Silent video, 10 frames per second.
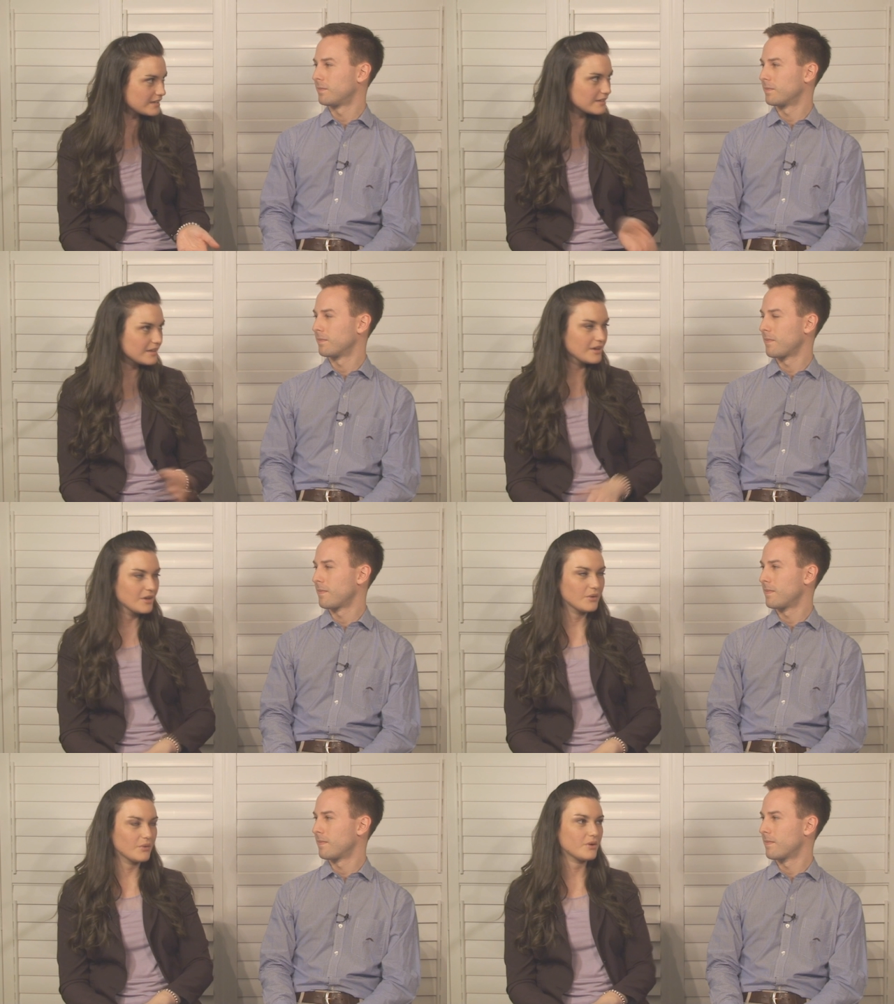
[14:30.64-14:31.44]
Speaker 1: end.
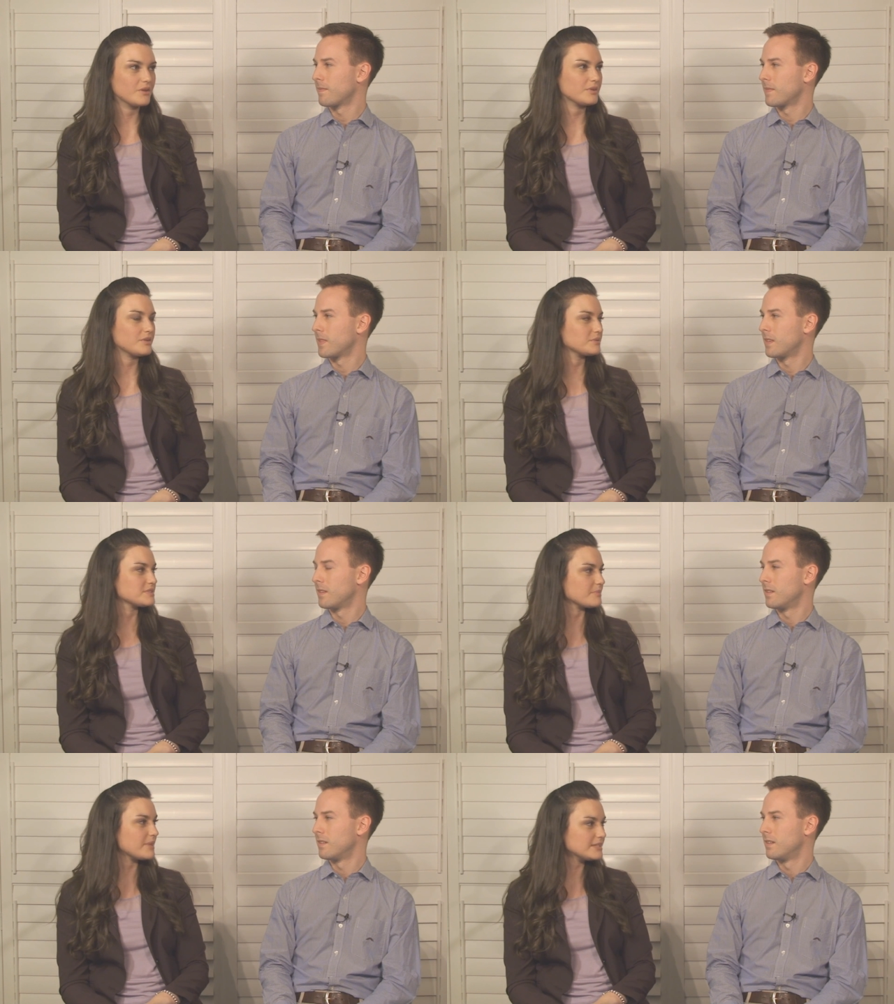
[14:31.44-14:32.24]
Or whether it
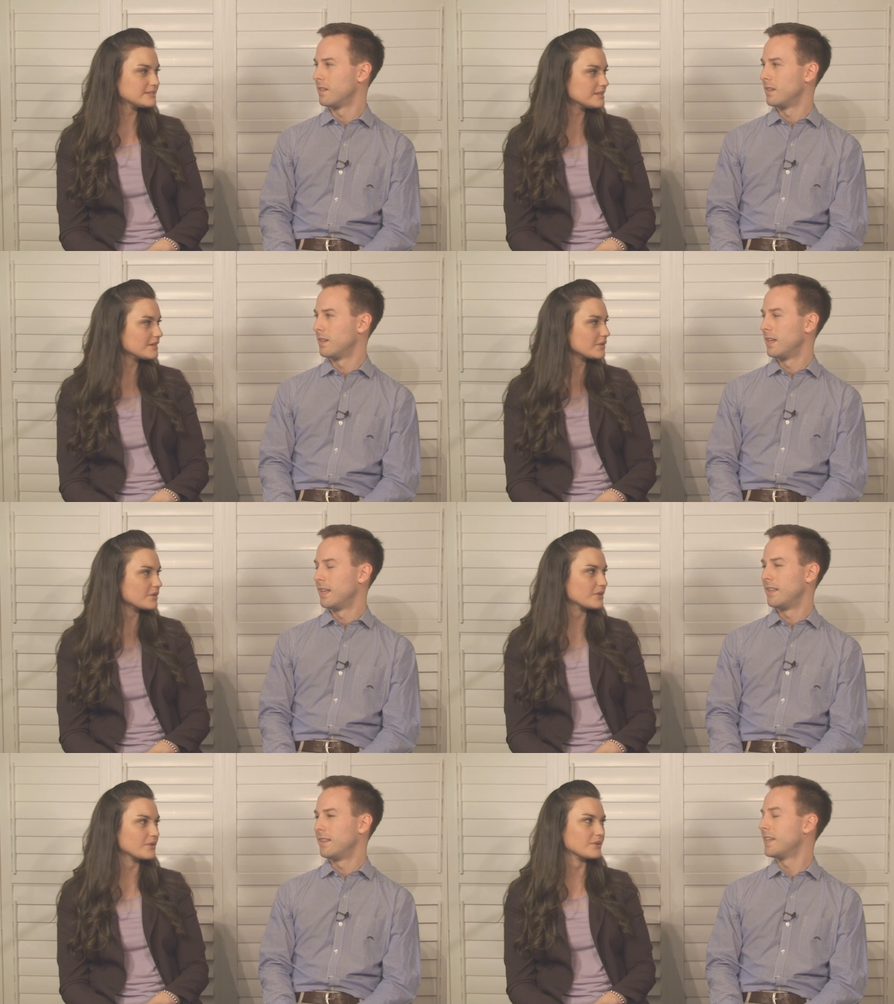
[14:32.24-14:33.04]
was the pacing,
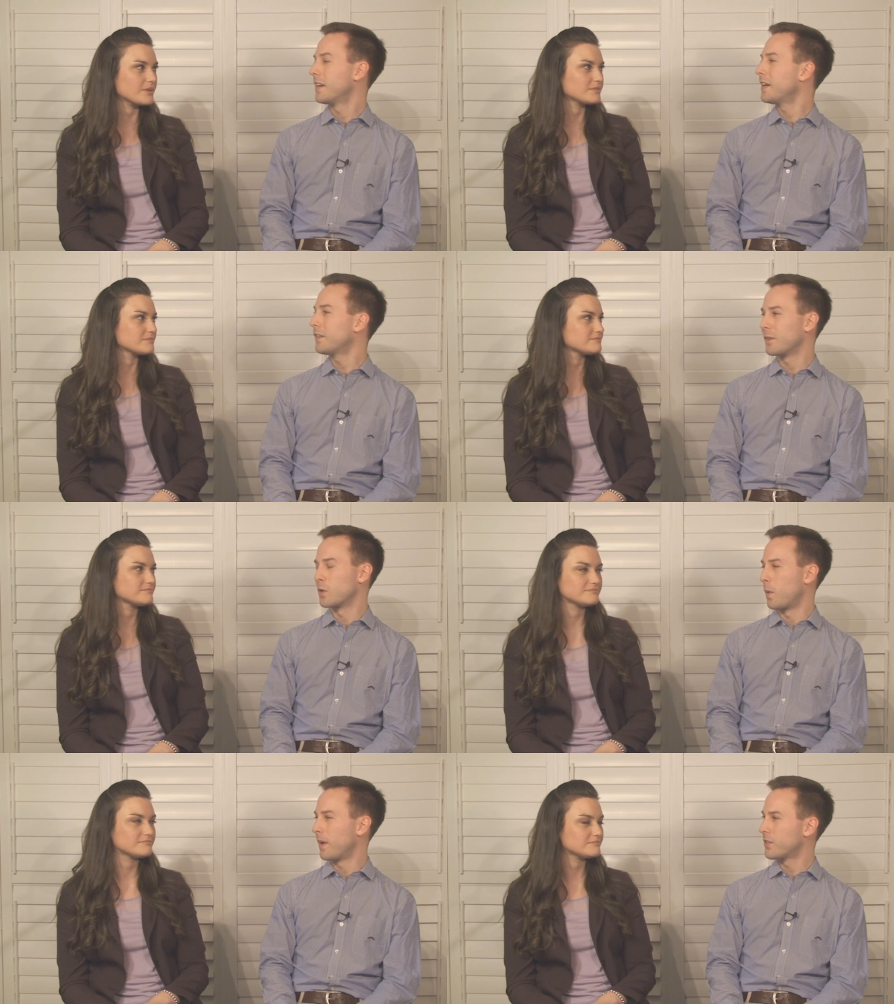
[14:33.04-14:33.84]
or, or the
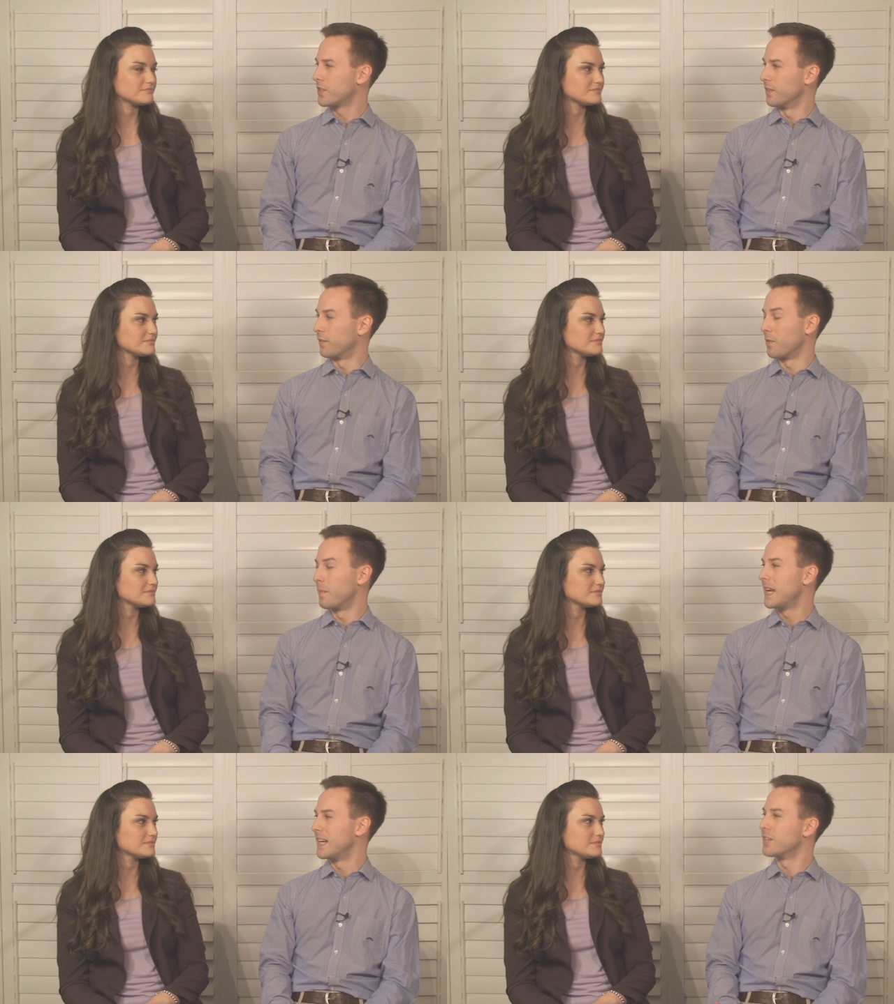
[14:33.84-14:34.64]
Speaker 2: unanswered questions for
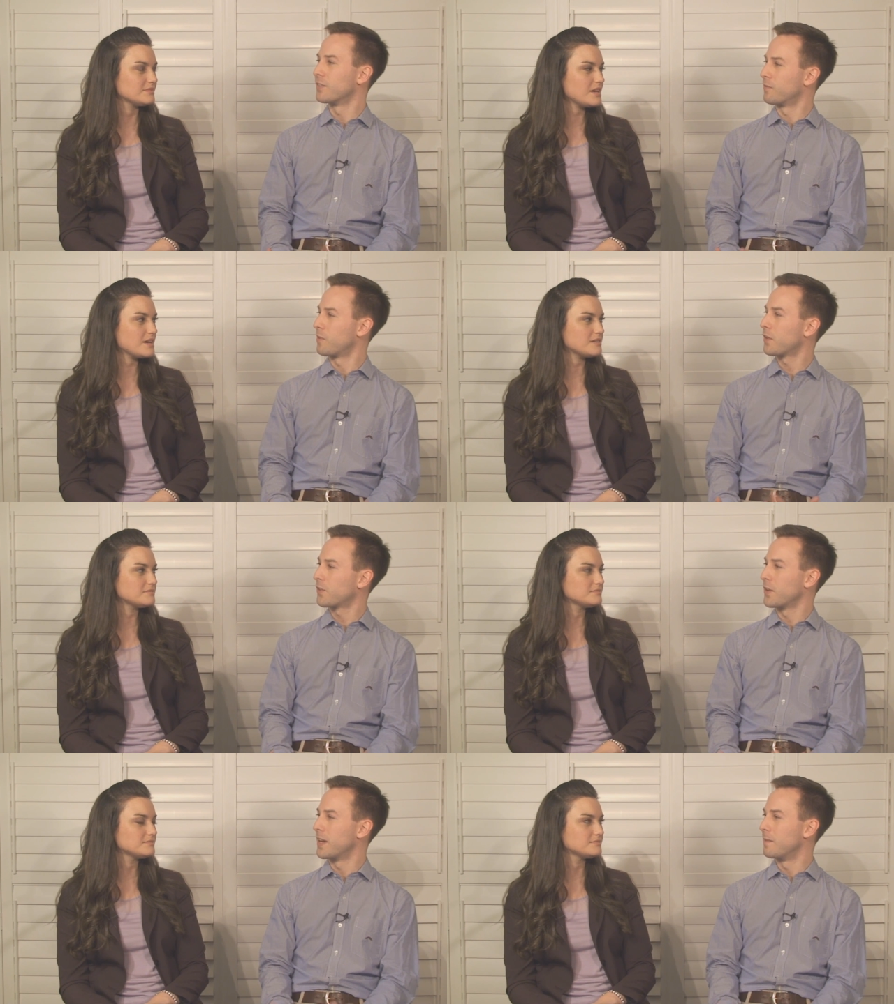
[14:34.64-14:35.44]
me just yeah.
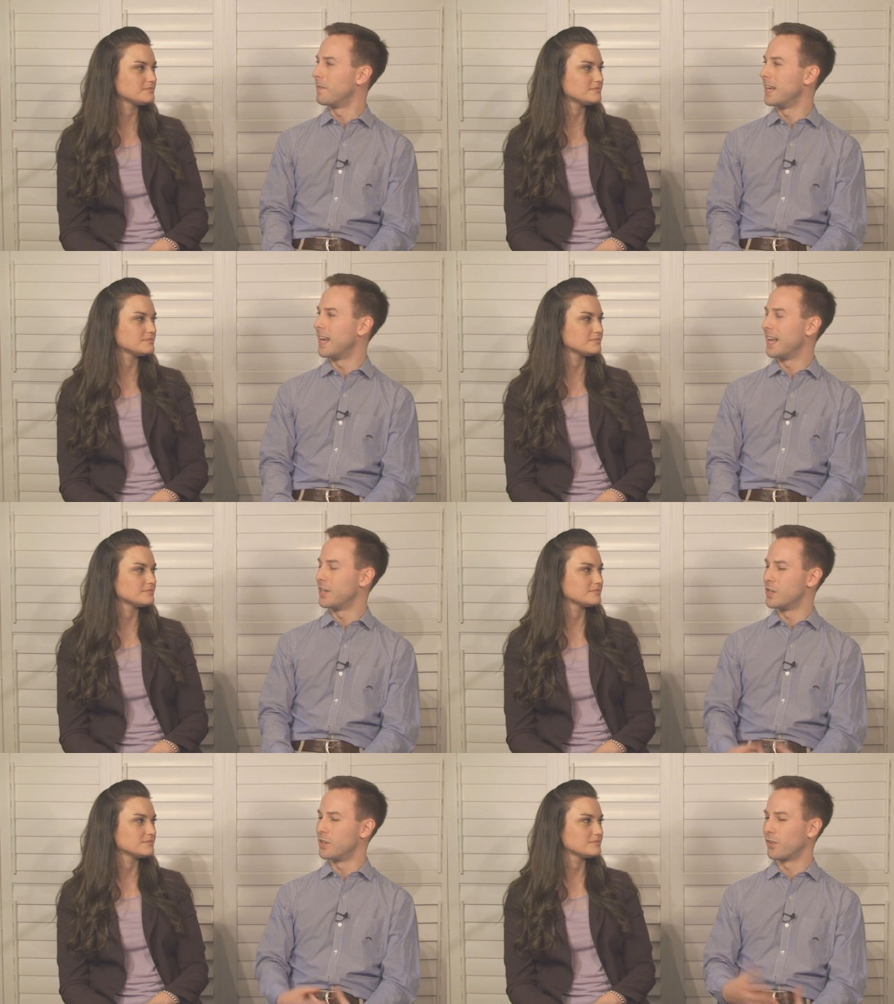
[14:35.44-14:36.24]
frustrated me
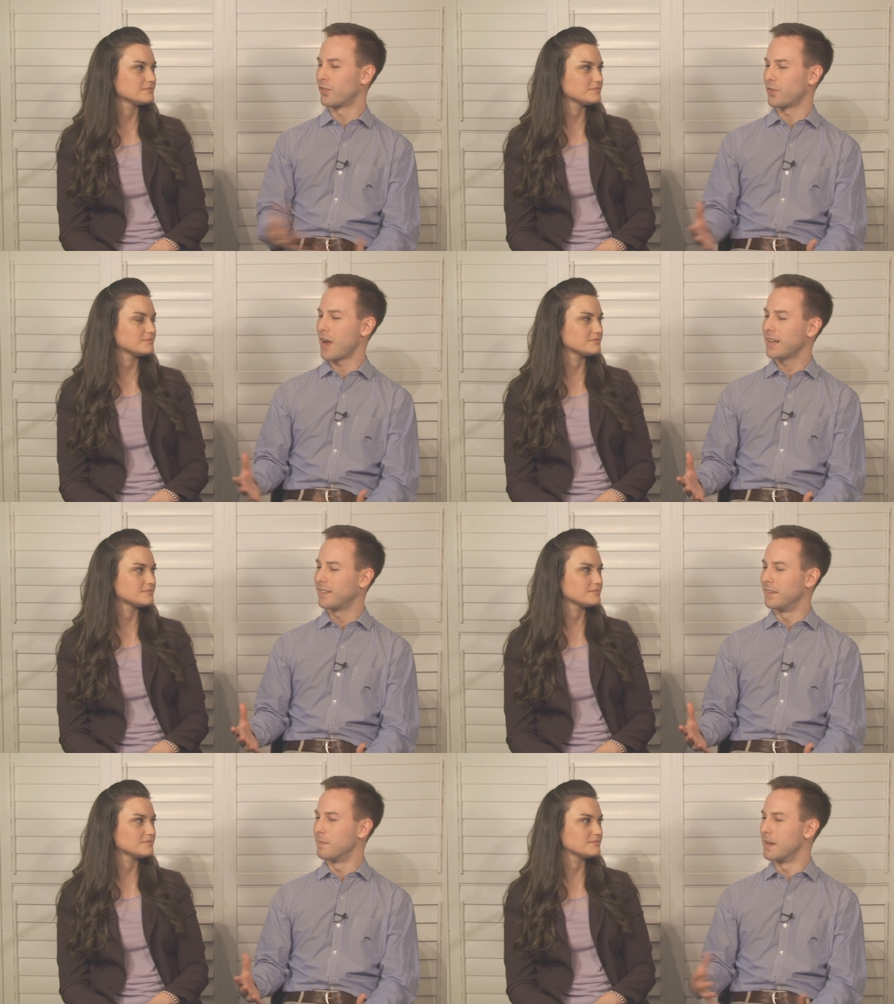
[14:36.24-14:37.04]
and
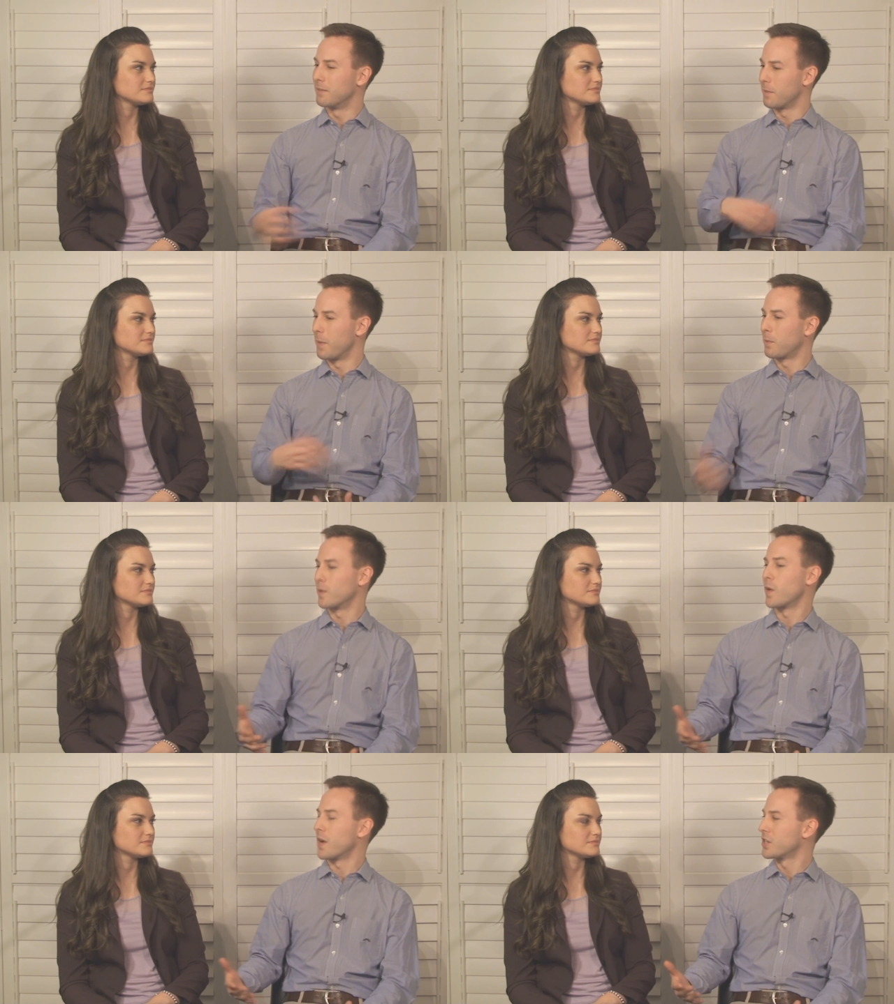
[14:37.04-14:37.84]
distracted me from the
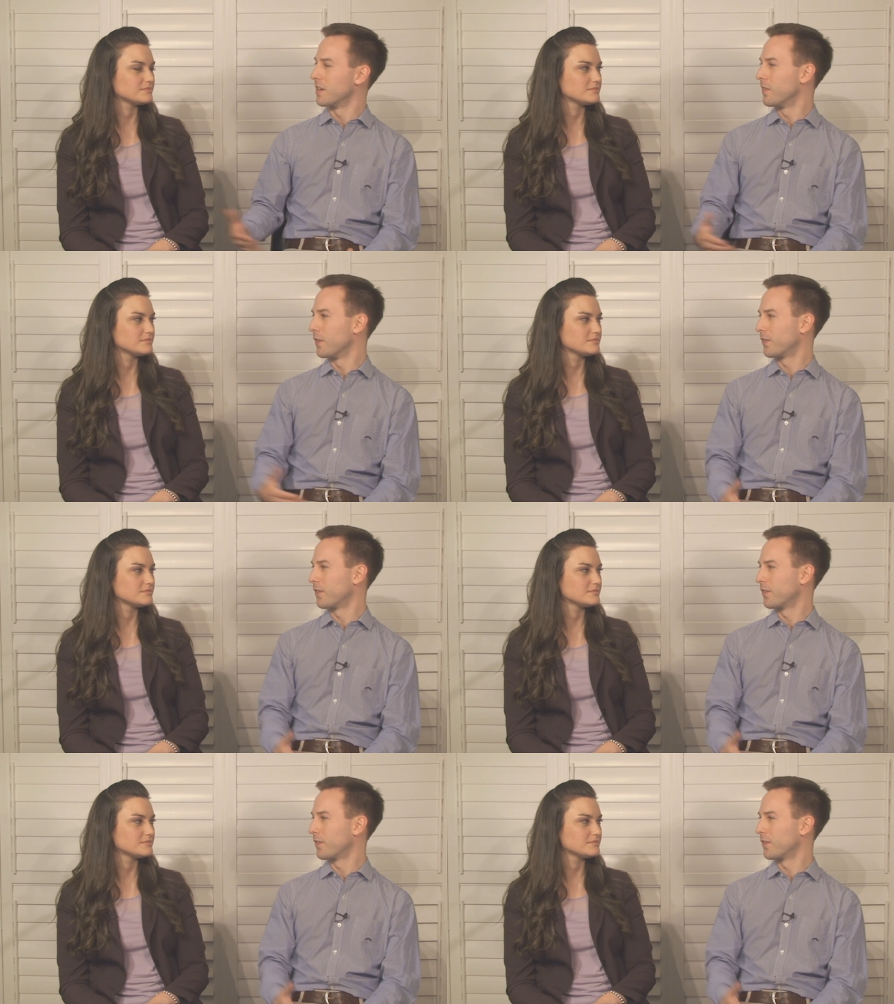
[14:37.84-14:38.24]
progression of